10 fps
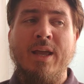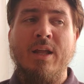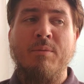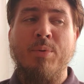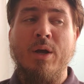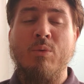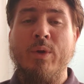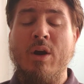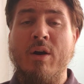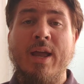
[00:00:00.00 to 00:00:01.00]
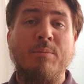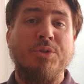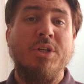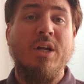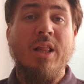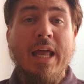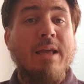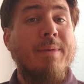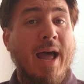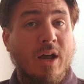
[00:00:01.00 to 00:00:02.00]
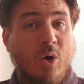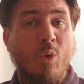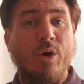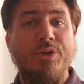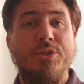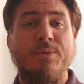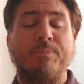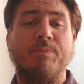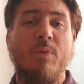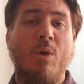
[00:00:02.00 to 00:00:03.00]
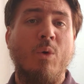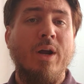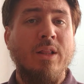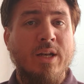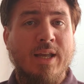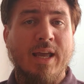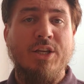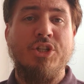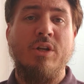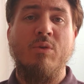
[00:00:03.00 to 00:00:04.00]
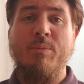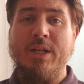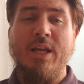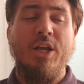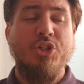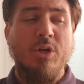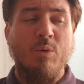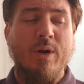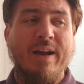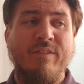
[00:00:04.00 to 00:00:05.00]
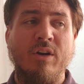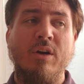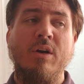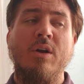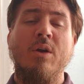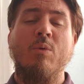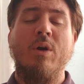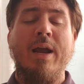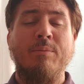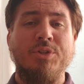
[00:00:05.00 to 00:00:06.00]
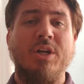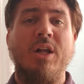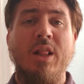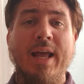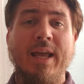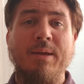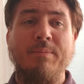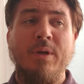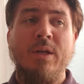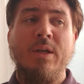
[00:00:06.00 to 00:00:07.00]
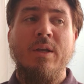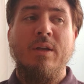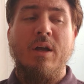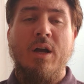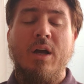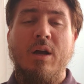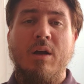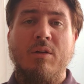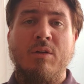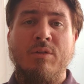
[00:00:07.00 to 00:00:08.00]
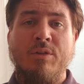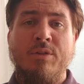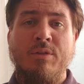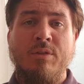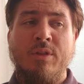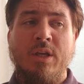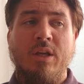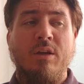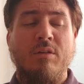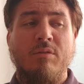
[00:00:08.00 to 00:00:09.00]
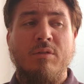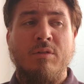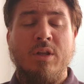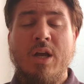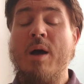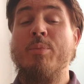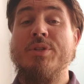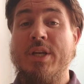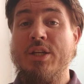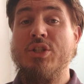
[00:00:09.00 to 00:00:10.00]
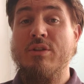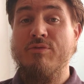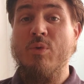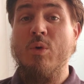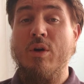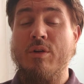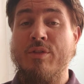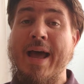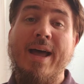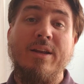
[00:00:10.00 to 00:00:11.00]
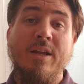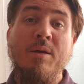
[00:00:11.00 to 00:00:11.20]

and but we are able to claim at court, or at litigation or mediation or whatever, we're able to claim uh, the, the compensation for that